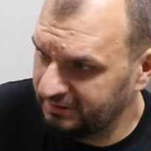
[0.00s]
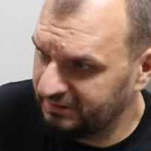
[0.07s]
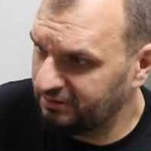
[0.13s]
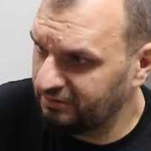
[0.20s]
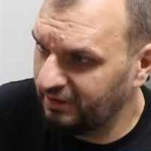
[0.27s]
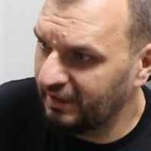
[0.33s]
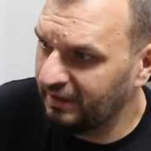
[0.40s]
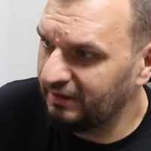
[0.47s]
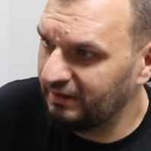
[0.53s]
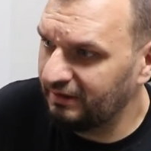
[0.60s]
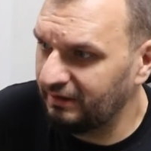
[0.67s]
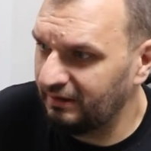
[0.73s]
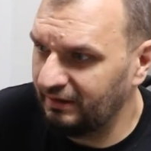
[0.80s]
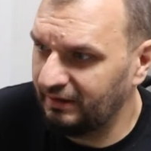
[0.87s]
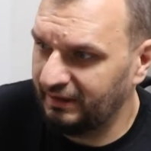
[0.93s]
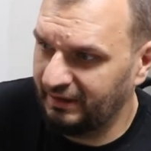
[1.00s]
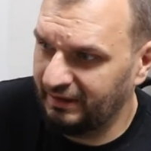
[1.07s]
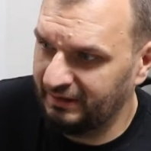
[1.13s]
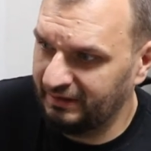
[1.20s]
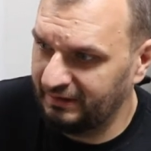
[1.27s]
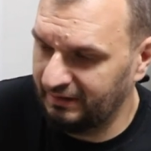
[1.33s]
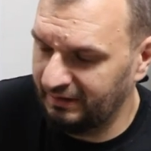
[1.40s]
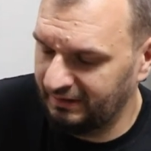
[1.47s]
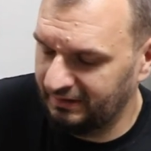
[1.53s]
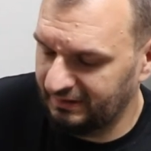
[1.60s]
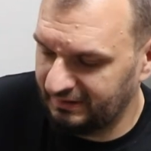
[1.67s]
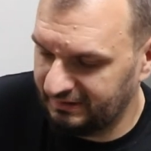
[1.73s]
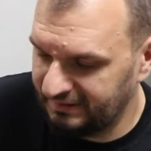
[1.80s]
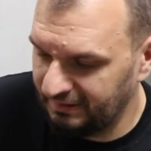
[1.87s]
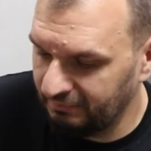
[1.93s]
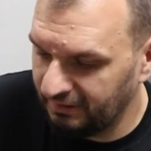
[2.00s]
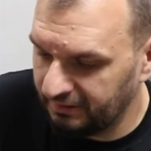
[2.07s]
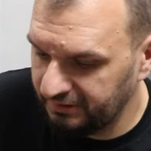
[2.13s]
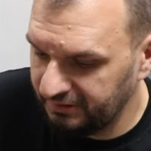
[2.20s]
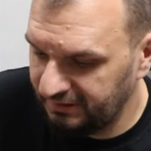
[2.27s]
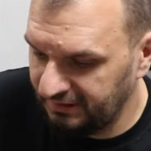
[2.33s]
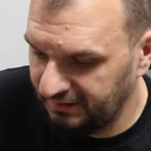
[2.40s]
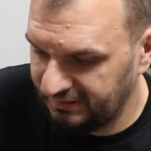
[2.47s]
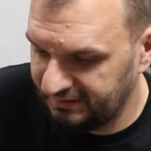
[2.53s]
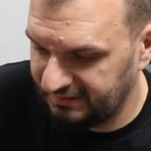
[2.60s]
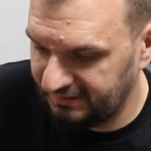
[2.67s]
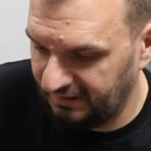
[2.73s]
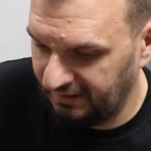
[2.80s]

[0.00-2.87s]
struggle and similar things.